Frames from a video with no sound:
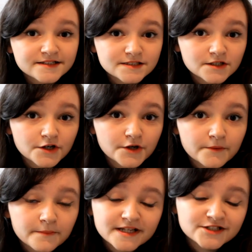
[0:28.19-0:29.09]

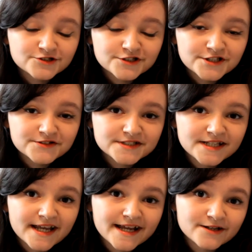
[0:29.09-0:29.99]
So make sure you
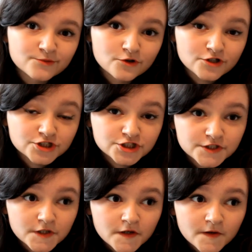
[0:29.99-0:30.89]
stay and
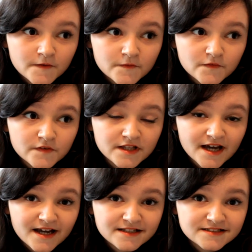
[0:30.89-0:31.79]
watch for
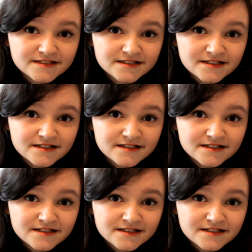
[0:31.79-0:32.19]
that.